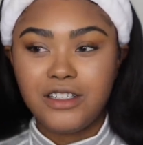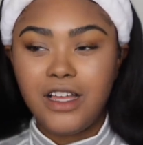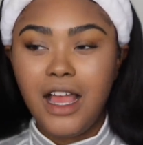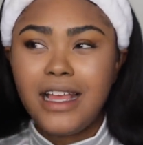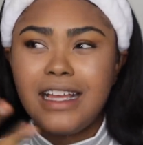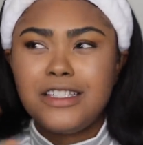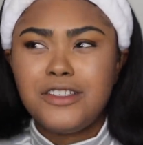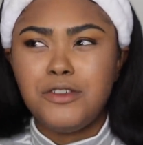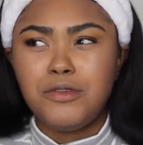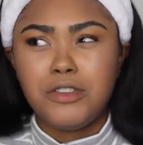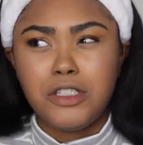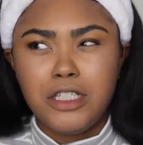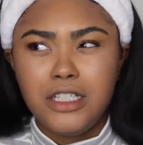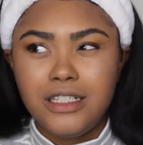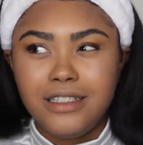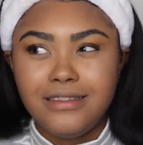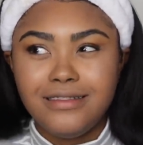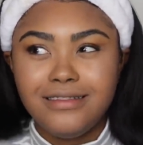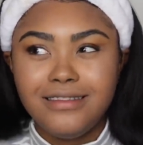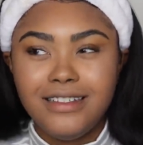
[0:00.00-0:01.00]
I guess you
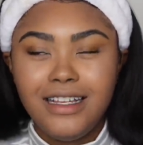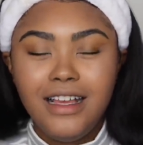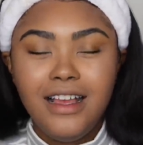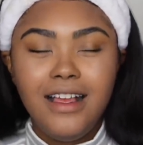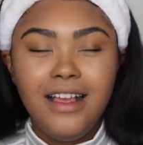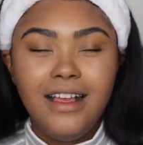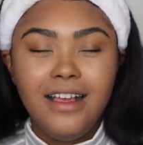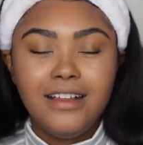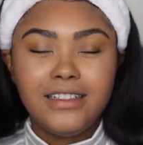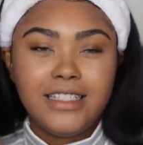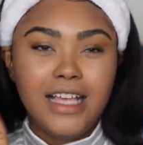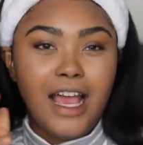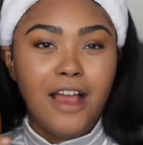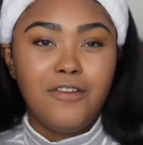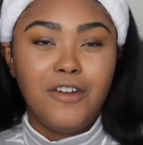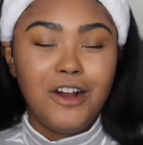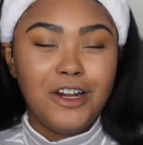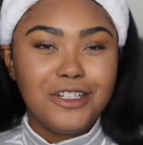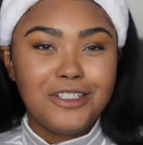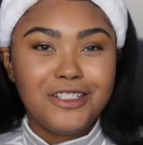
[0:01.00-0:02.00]
could to
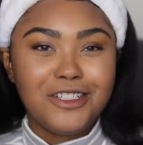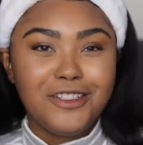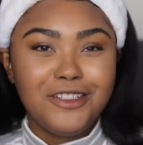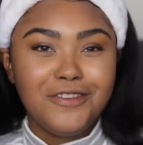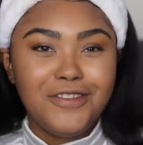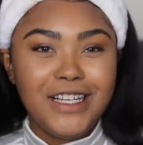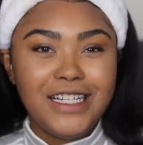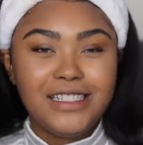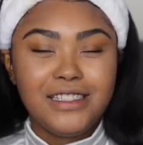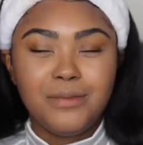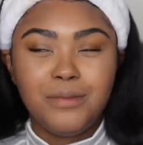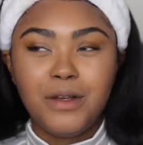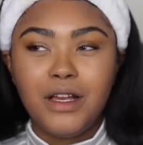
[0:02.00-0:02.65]
have hearts on your face,